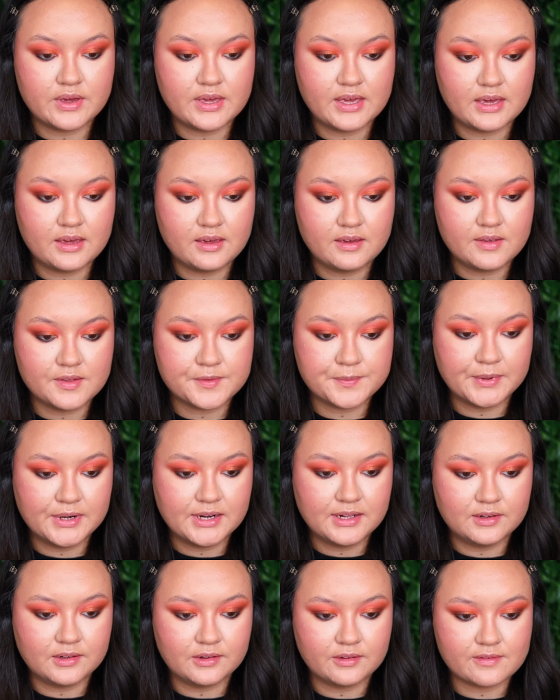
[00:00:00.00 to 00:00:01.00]
here is what
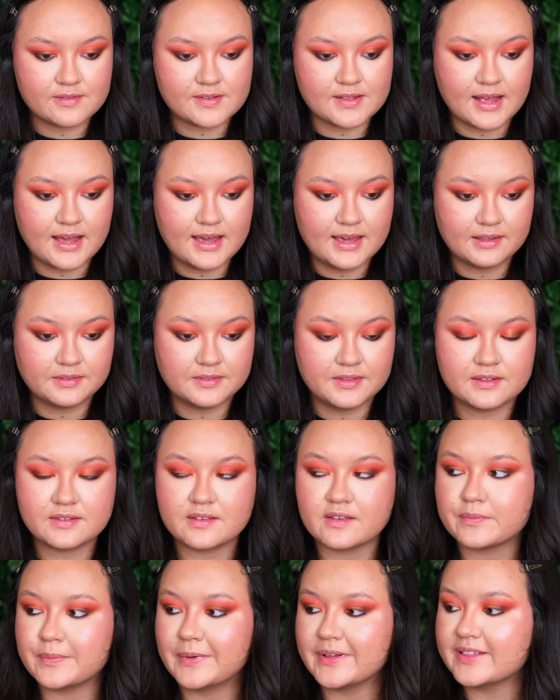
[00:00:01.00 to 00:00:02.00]
it looks like. This
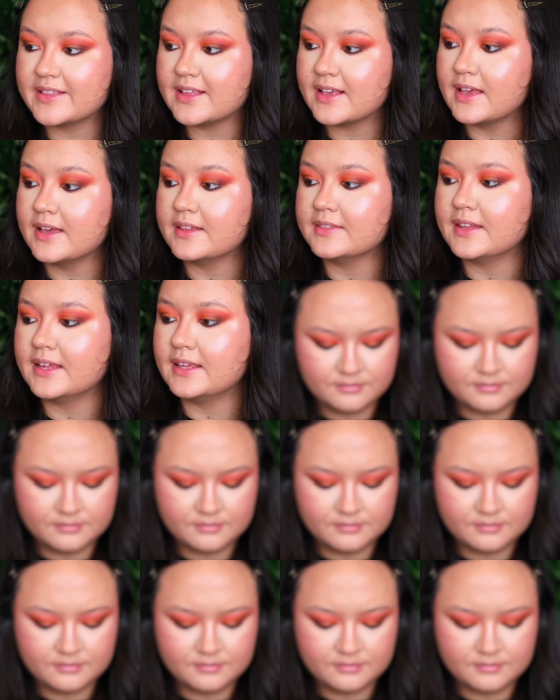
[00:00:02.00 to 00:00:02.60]
is once again the